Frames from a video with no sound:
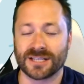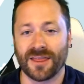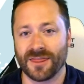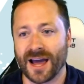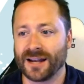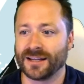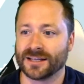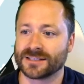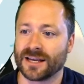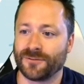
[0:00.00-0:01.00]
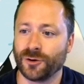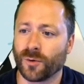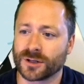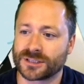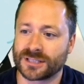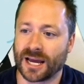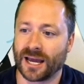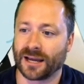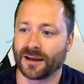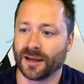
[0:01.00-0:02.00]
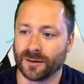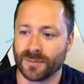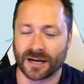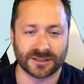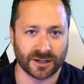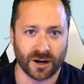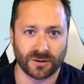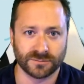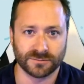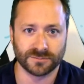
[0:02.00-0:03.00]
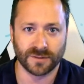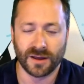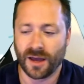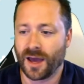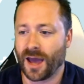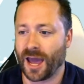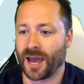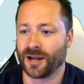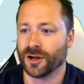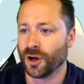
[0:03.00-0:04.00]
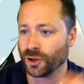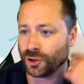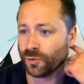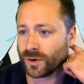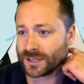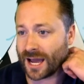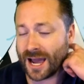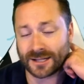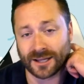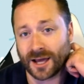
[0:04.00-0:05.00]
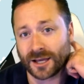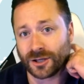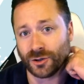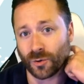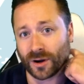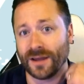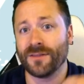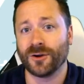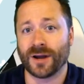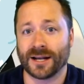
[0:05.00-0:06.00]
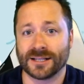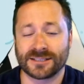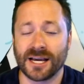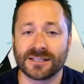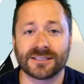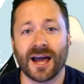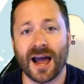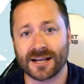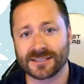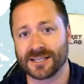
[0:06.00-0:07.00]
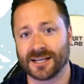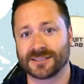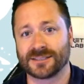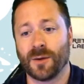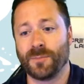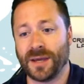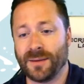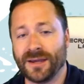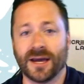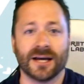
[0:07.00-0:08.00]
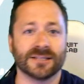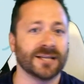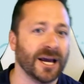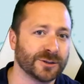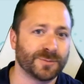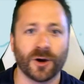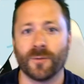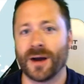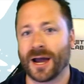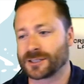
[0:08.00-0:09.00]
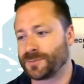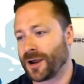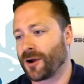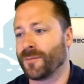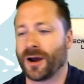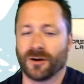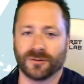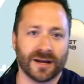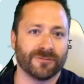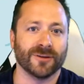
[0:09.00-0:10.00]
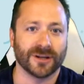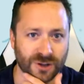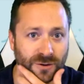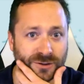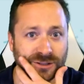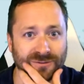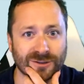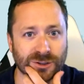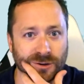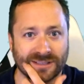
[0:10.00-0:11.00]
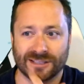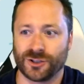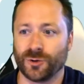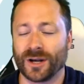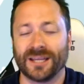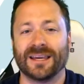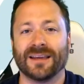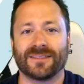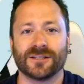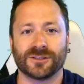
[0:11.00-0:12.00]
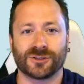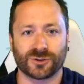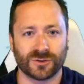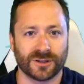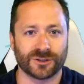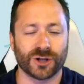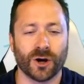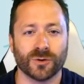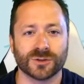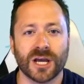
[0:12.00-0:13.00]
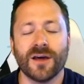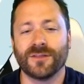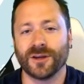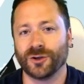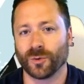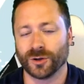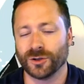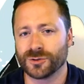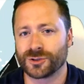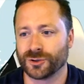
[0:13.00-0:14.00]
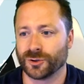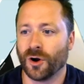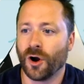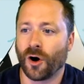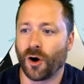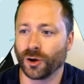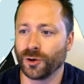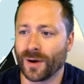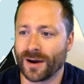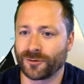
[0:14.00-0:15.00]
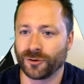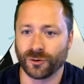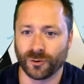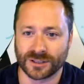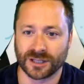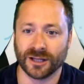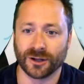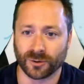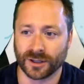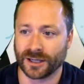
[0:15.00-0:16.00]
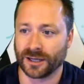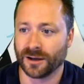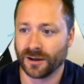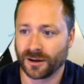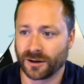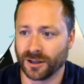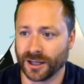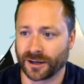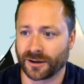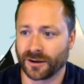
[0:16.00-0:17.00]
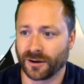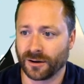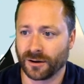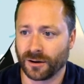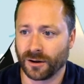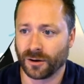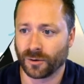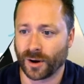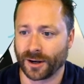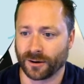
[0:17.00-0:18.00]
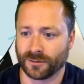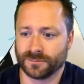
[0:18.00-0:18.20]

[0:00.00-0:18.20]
And that is, if you are staying in Mexico and you want to act like you're in the United States to access PBS, HBO Max, Paramount, Netflix, all those different services, you want to get the shows that you're used to, all you have to do is literally click right here.